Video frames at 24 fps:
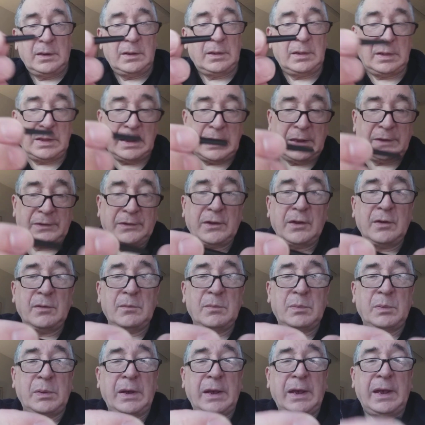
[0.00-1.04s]
Let's
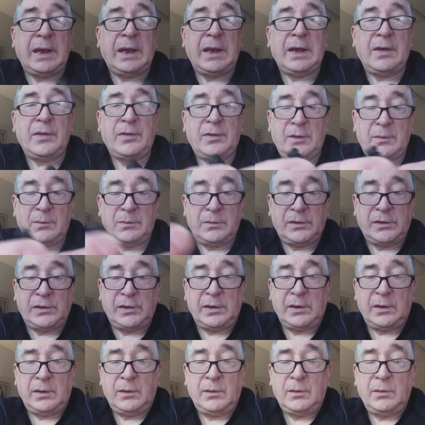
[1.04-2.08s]
compare them
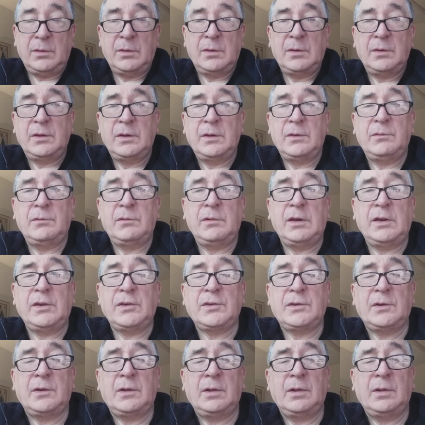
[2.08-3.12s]
to the
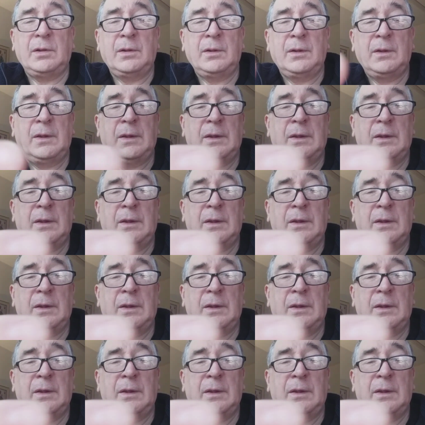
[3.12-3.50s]
original.